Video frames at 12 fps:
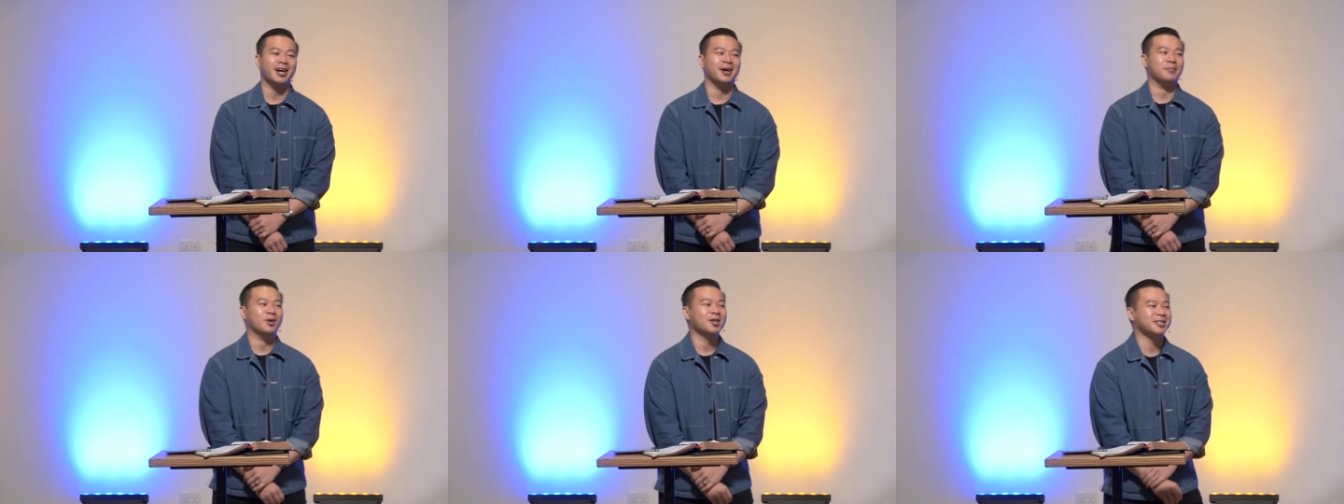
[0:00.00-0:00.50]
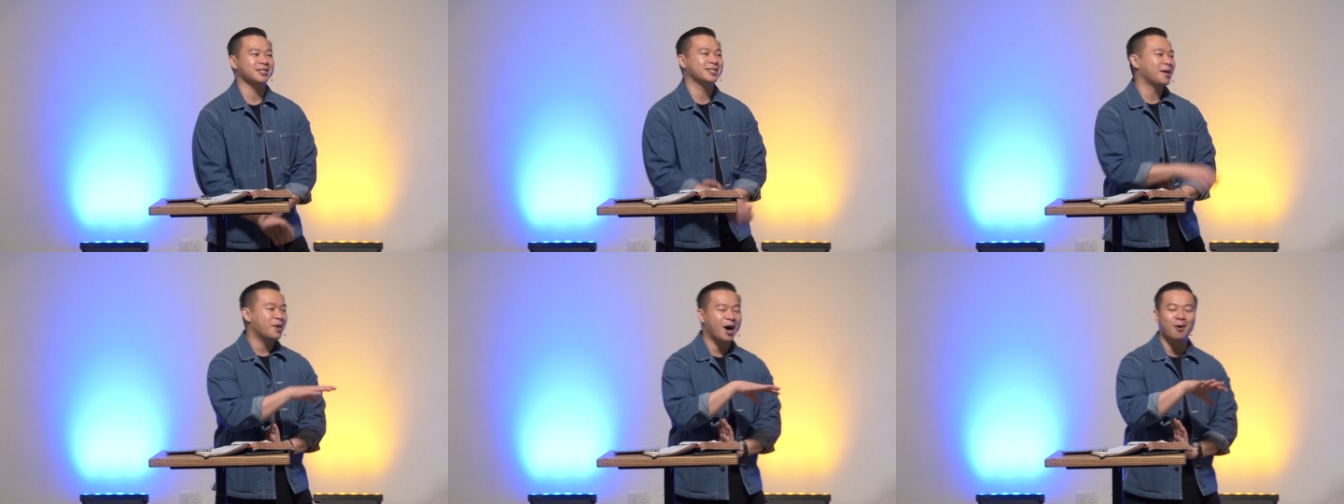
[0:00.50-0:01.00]
uh, because it's
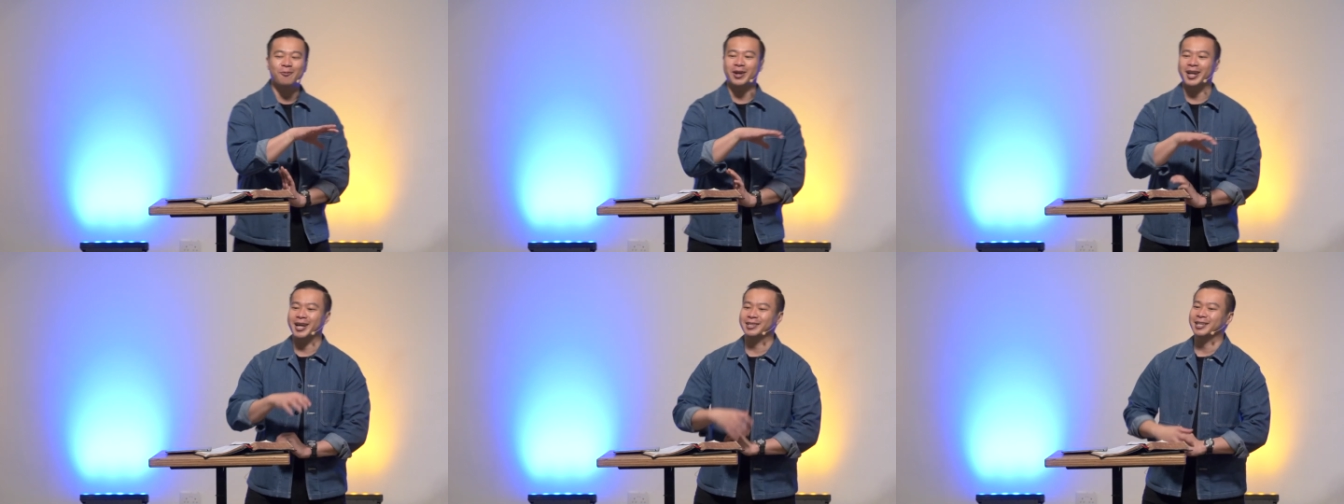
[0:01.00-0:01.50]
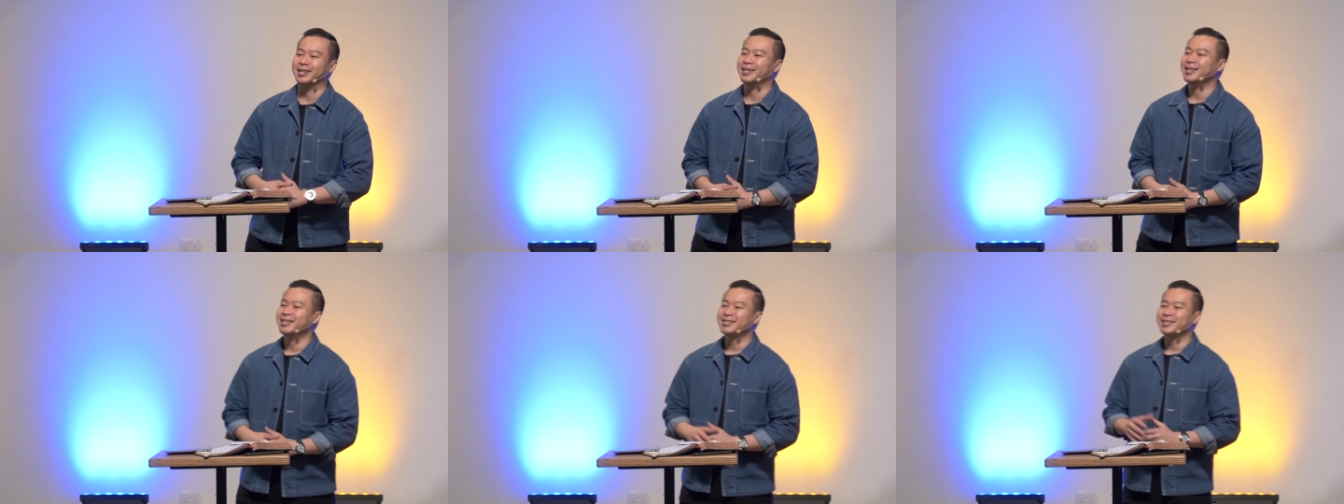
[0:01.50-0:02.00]
somehow related
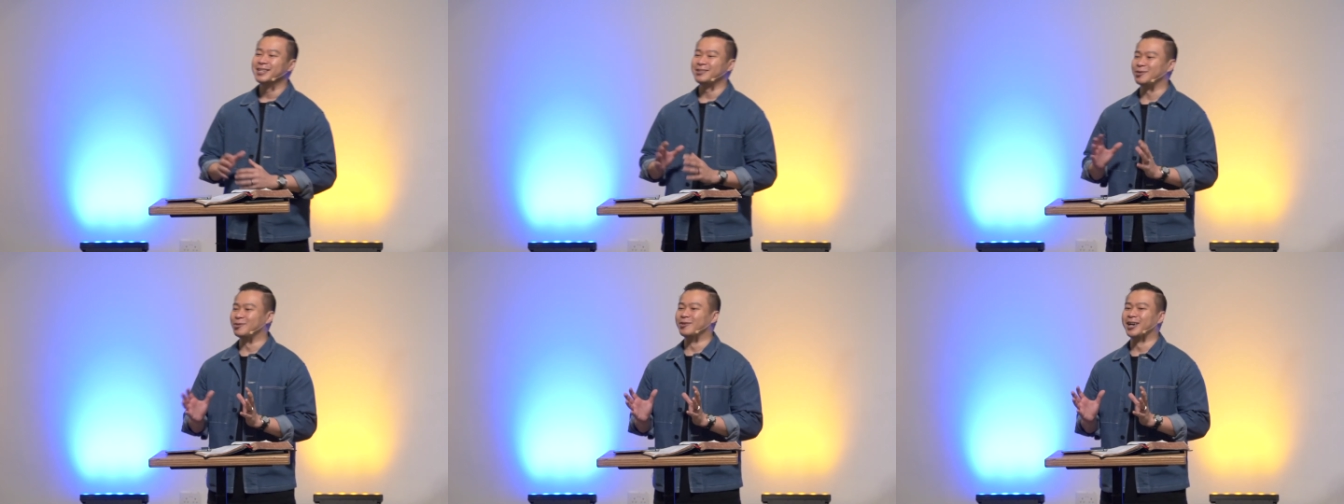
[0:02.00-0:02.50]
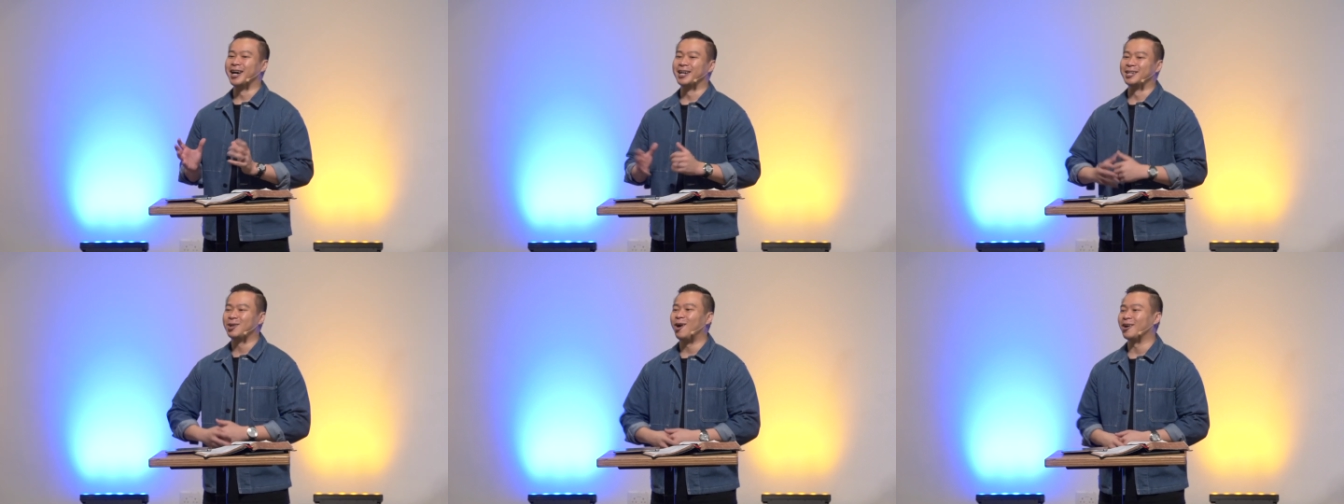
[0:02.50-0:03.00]
to uh,
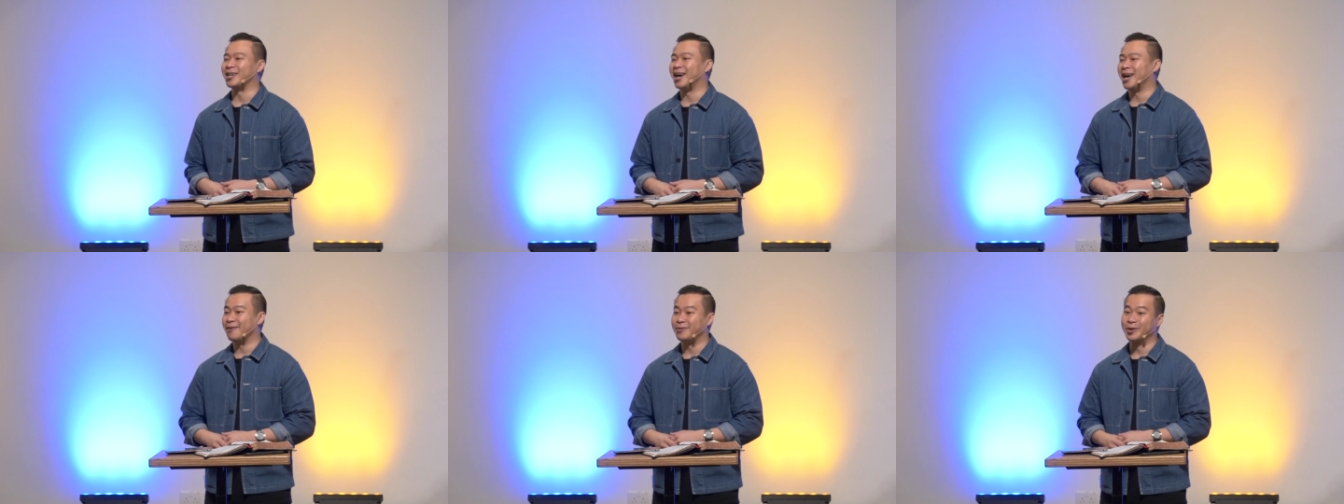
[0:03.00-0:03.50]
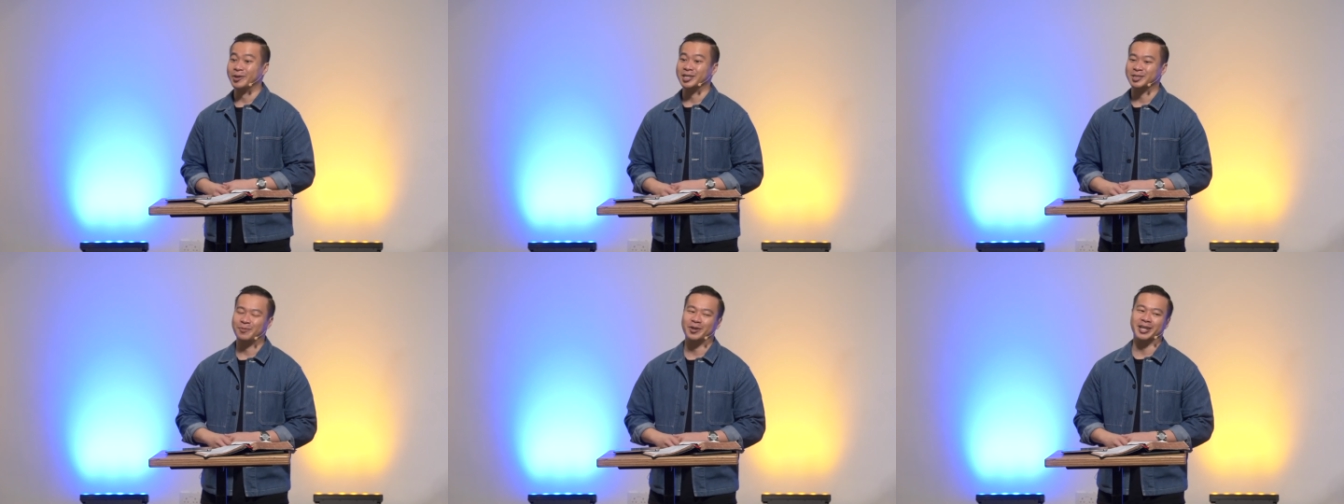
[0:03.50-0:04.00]
the talk that I have for you
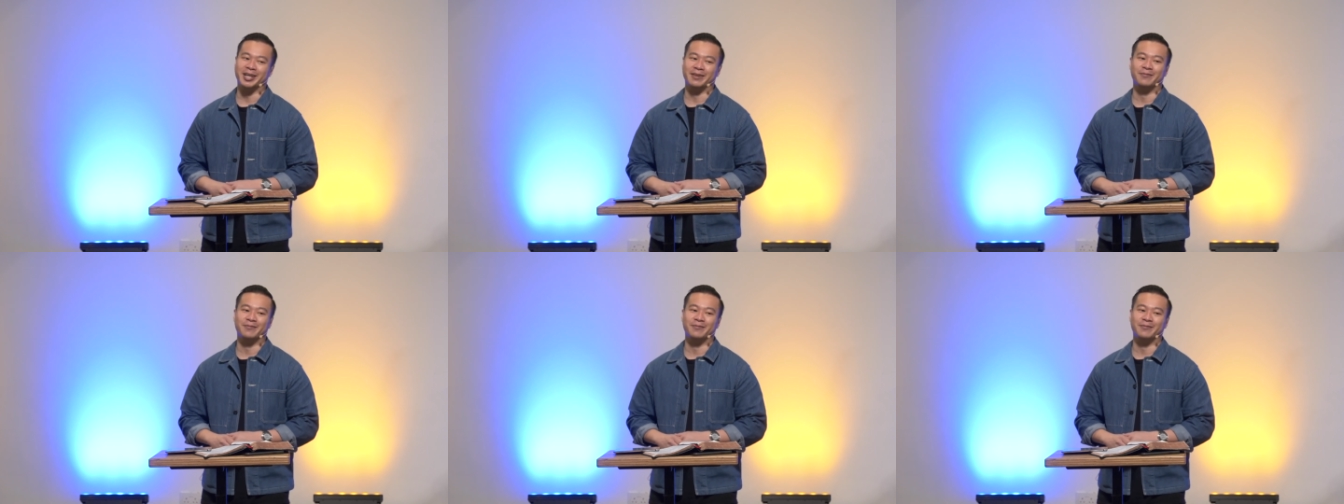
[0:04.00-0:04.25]
this morning.